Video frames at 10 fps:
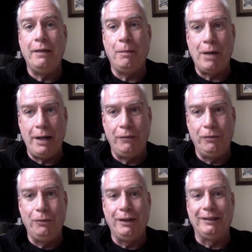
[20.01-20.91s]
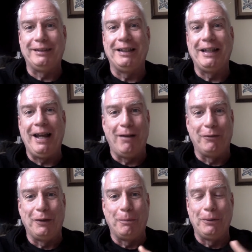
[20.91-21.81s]
they buy the few things that they have
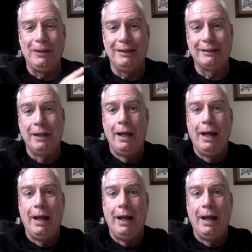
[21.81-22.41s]
on their pull list,